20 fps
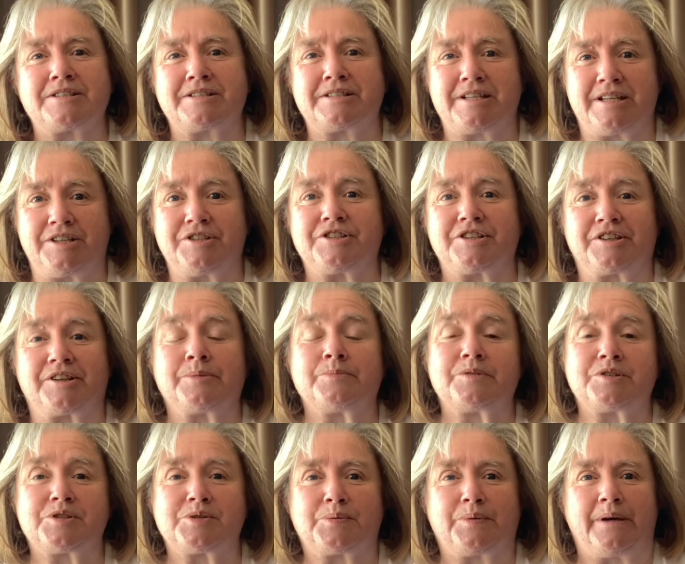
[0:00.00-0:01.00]
teaching them to
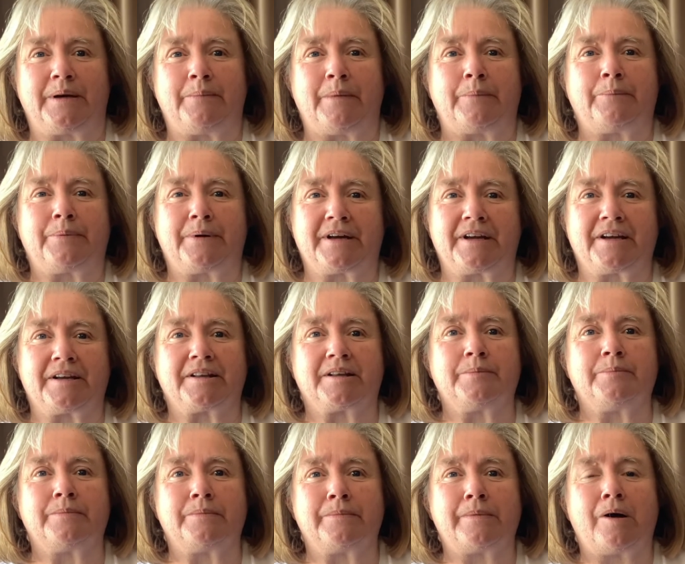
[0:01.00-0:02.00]
swim and bringing
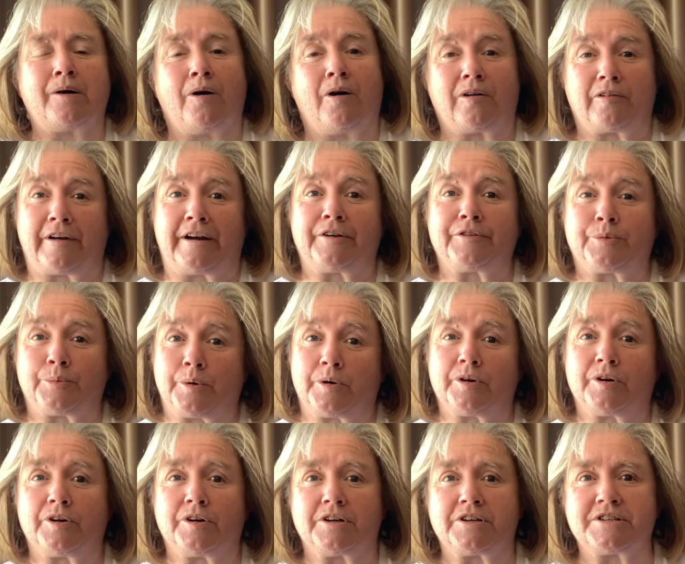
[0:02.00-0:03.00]
them all around the
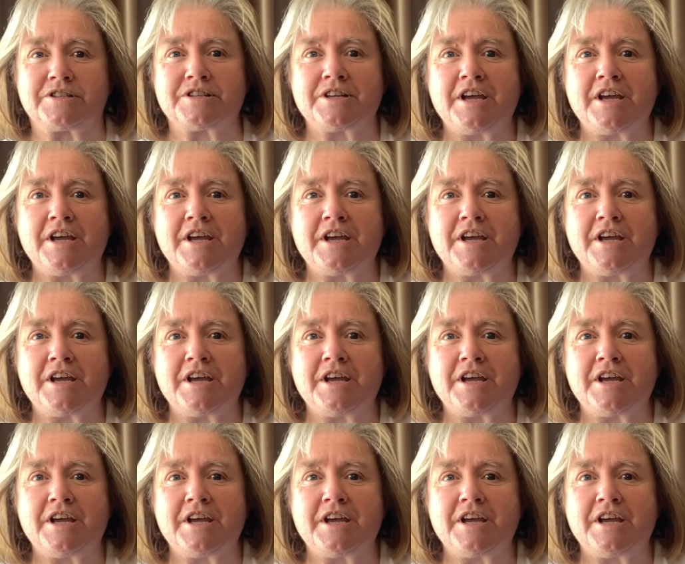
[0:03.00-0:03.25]
world